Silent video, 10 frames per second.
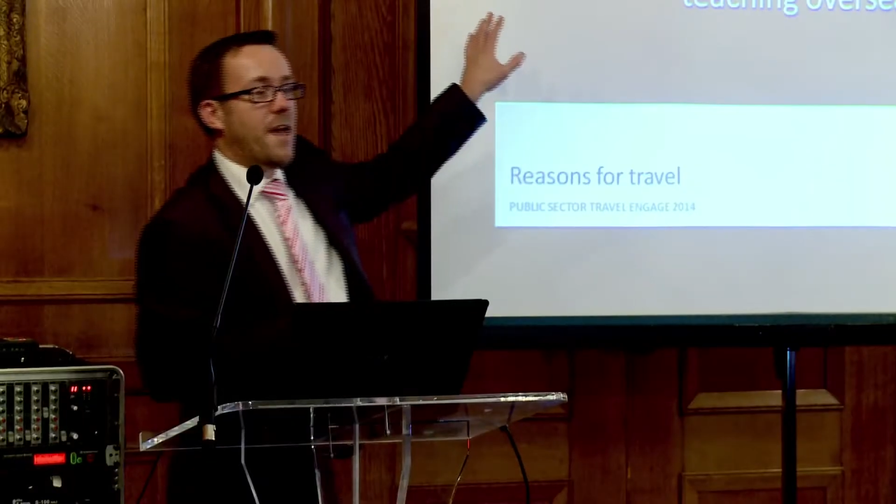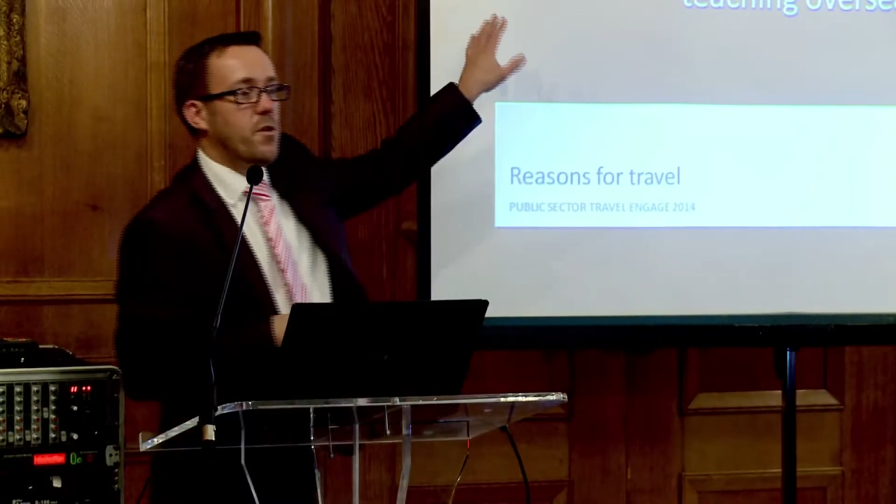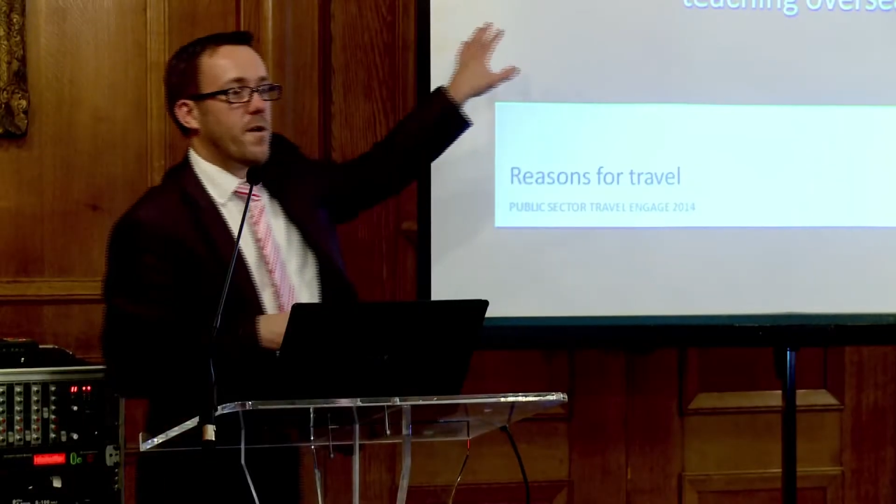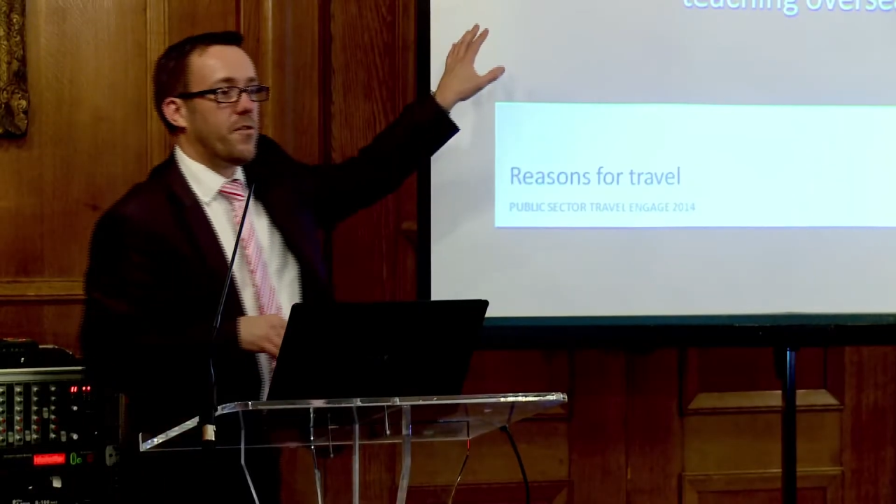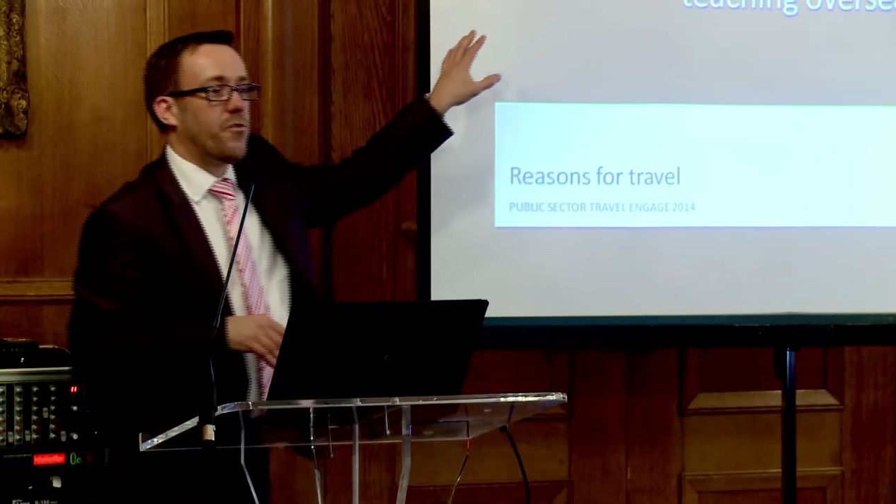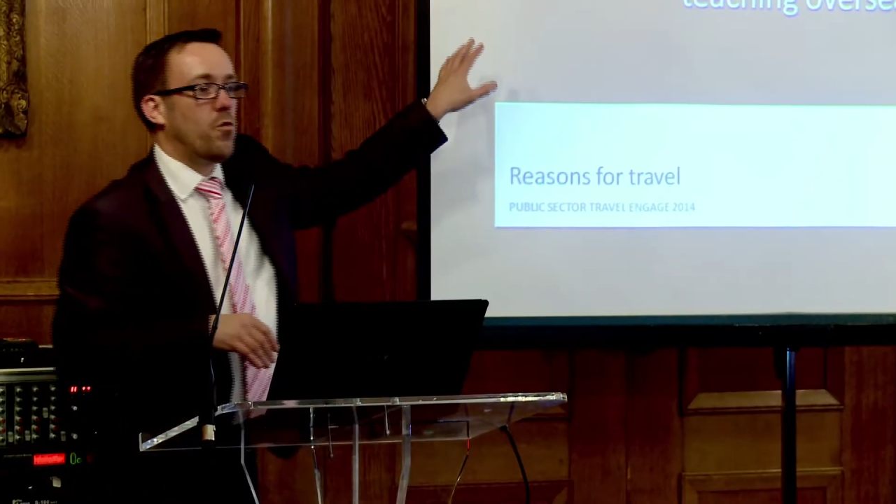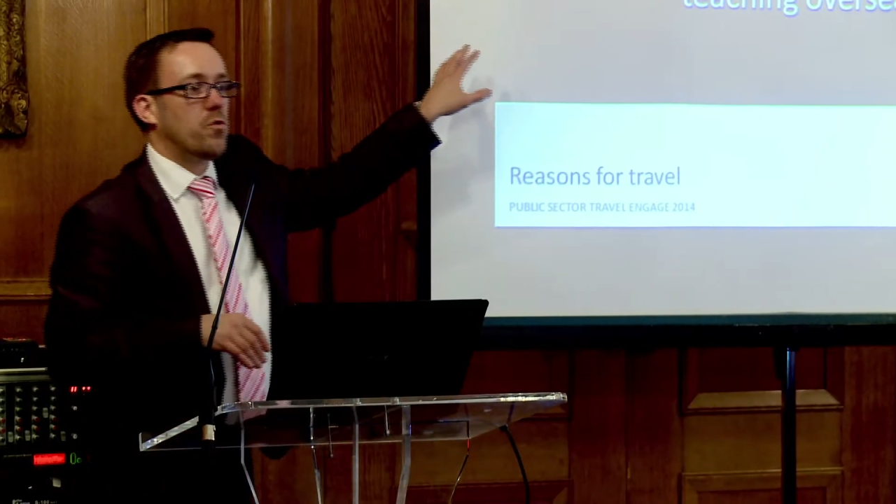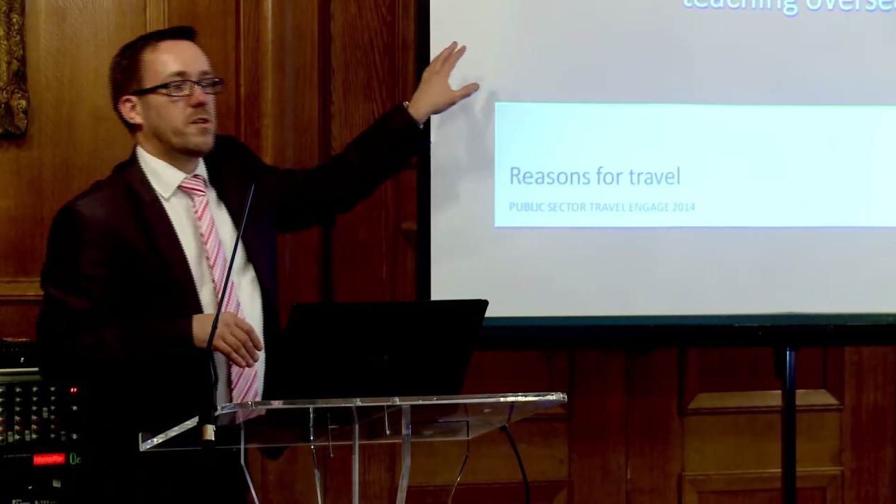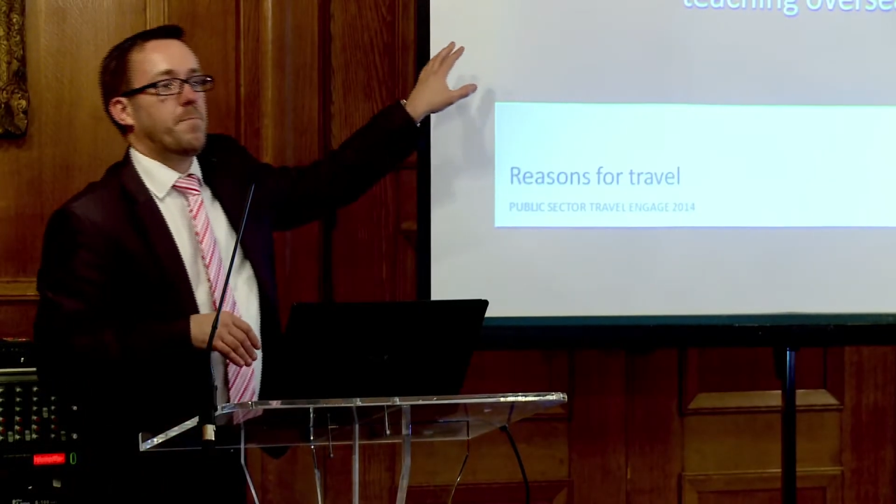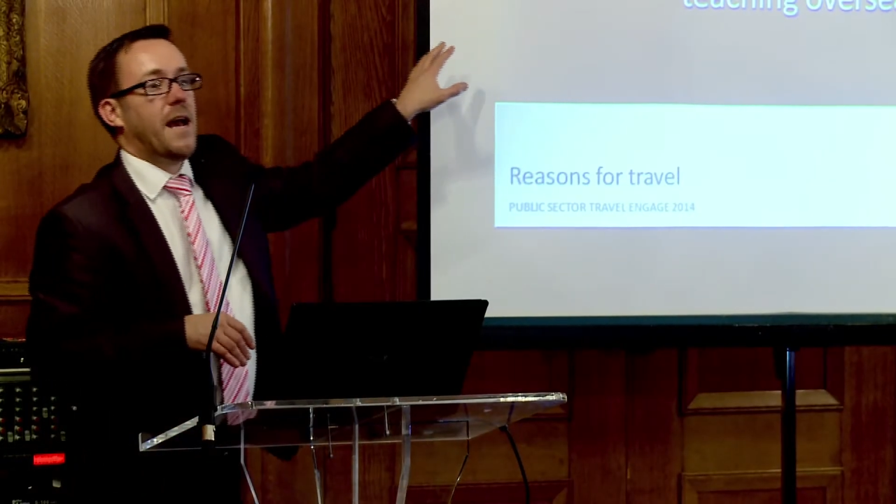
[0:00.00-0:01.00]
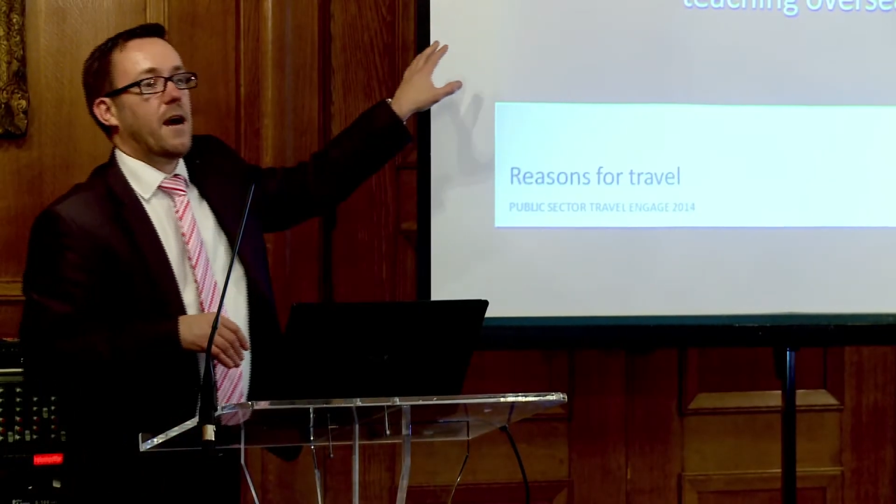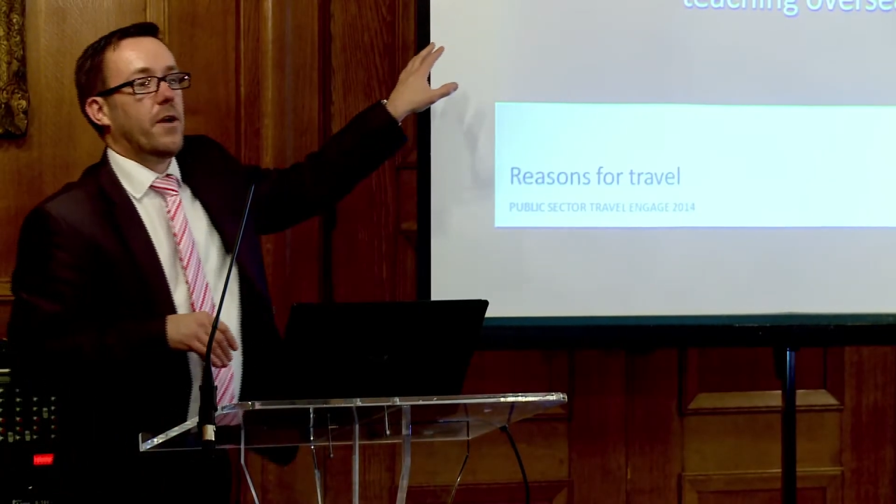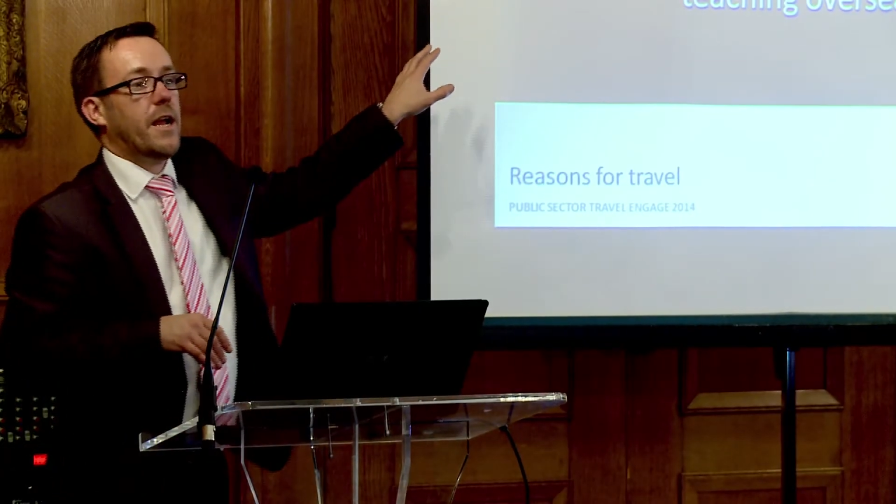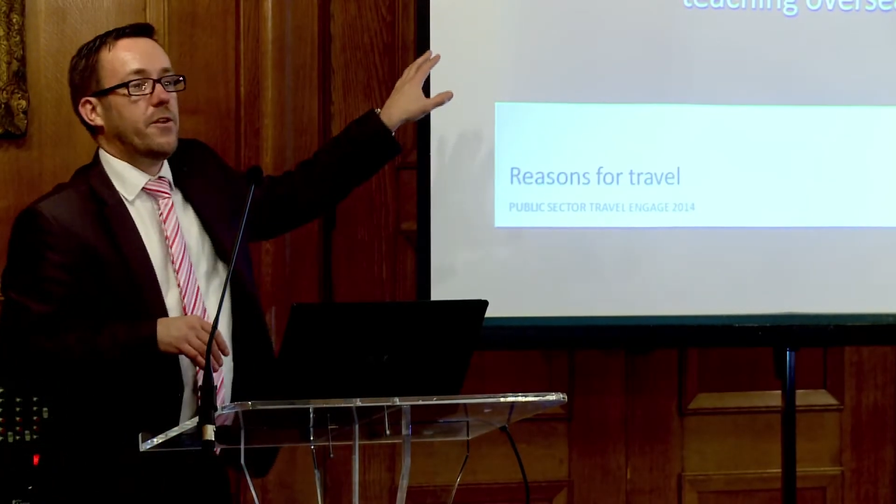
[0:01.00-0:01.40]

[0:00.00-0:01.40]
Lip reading: you ever thought about in